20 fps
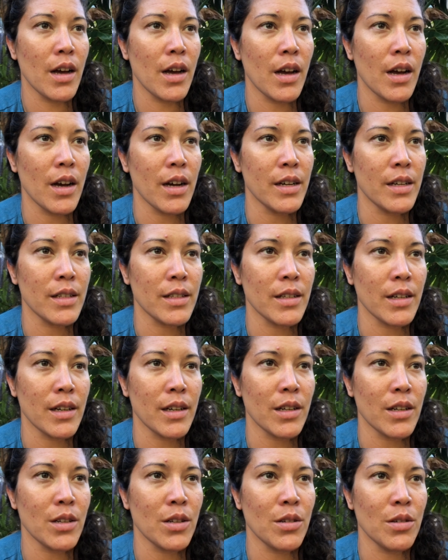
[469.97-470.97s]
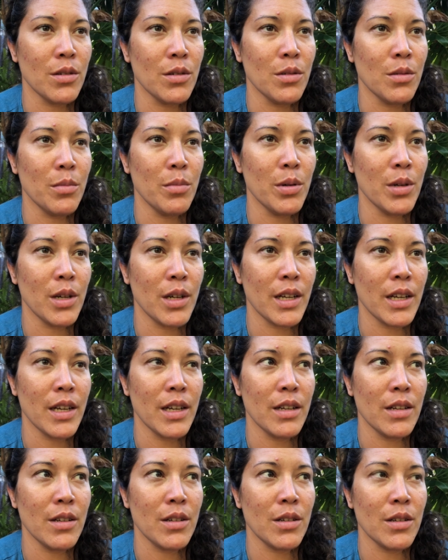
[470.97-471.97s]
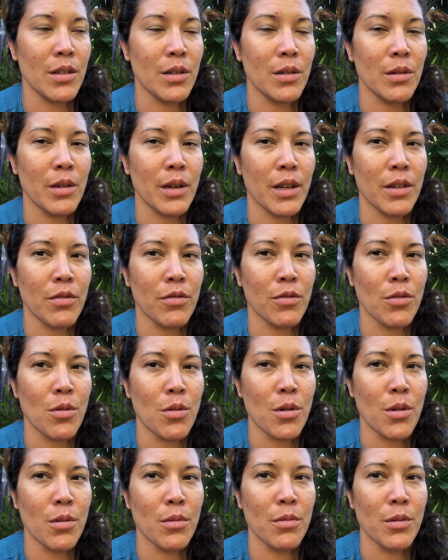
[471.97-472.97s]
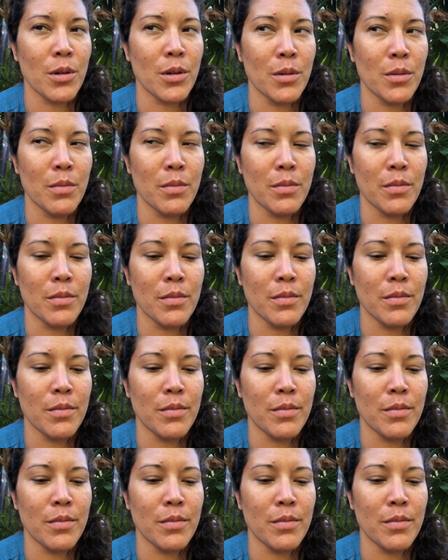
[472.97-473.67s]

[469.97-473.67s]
I decided to book into a four room